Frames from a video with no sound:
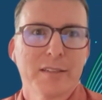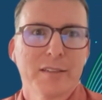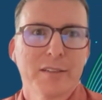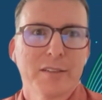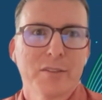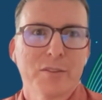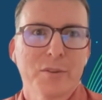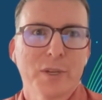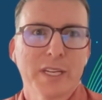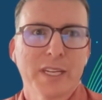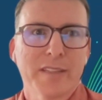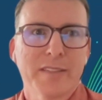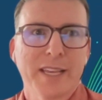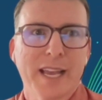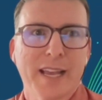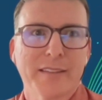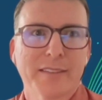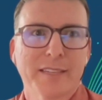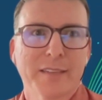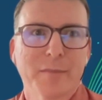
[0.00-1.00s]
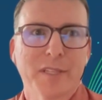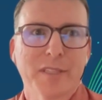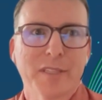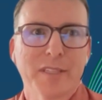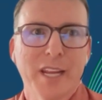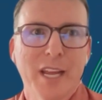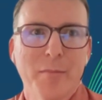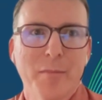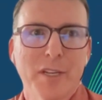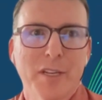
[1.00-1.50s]
So I guess asking about the
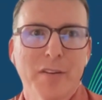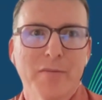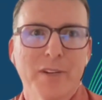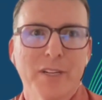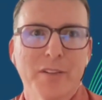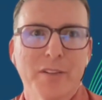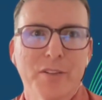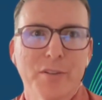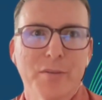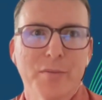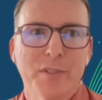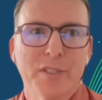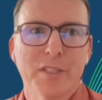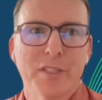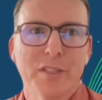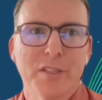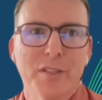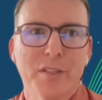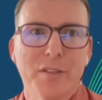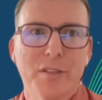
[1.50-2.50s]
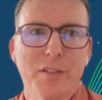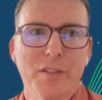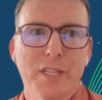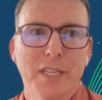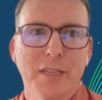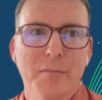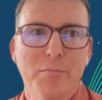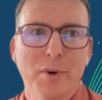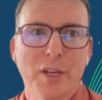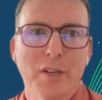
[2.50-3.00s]
naming convention with
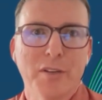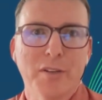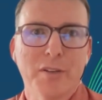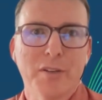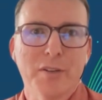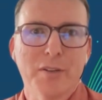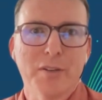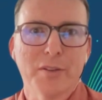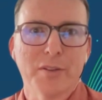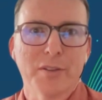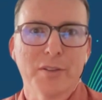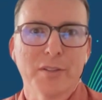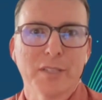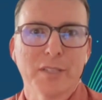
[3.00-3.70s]
the bundles.